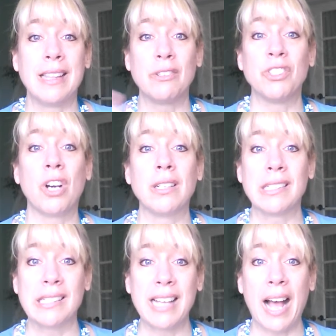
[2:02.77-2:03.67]
and they'll start
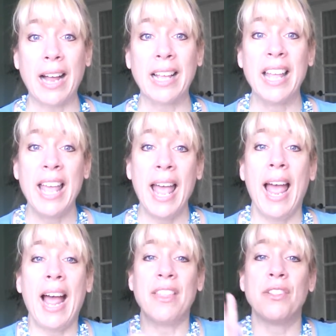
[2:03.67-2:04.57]
to suck,
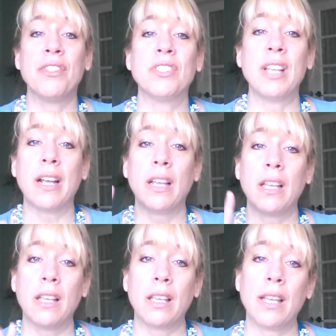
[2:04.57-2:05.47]
and then they'll suck
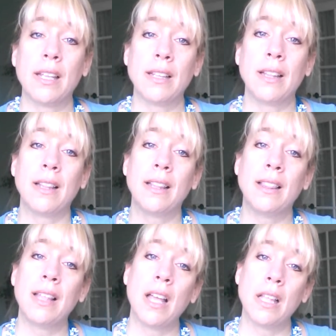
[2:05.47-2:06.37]
and
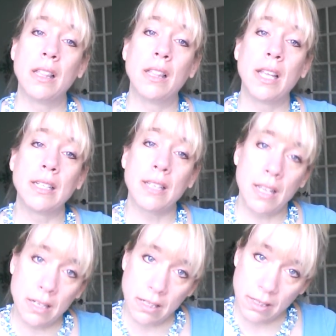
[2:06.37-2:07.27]
then they
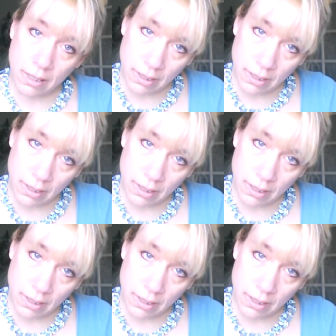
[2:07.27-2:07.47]
tend to